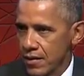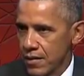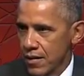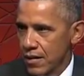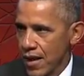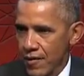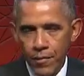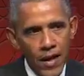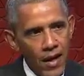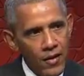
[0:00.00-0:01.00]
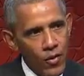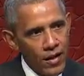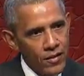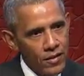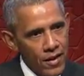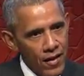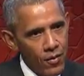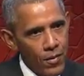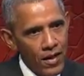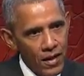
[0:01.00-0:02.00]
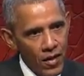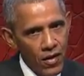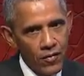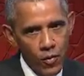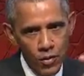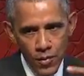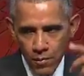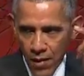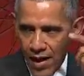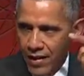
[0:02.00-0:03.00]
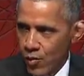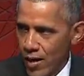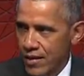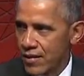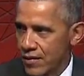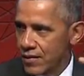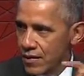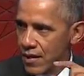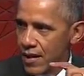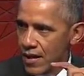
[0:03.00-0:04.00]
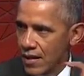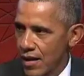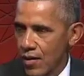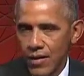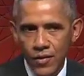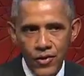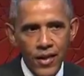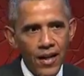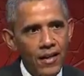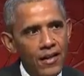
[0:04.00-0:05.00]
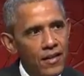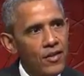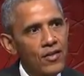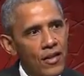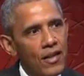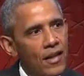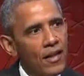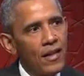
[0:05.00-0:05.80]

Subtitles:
to the FBI director to everybody in law enforcement, my directive and their understanding is that